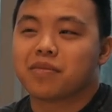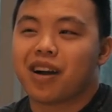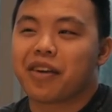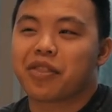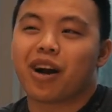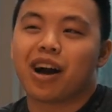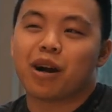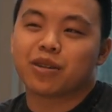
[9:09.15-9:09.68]
I
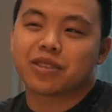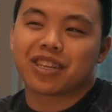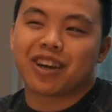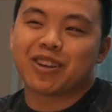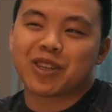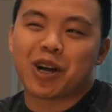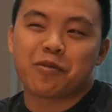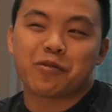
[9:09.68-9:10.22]
thought I was
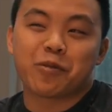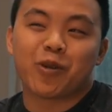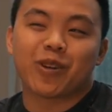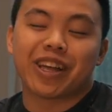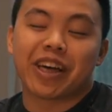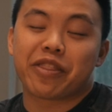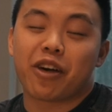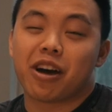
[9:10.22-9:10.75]
on top of the
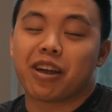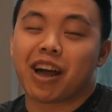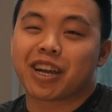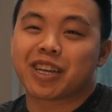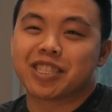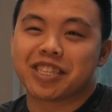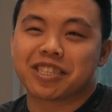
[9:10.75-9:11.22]
world. I thought I could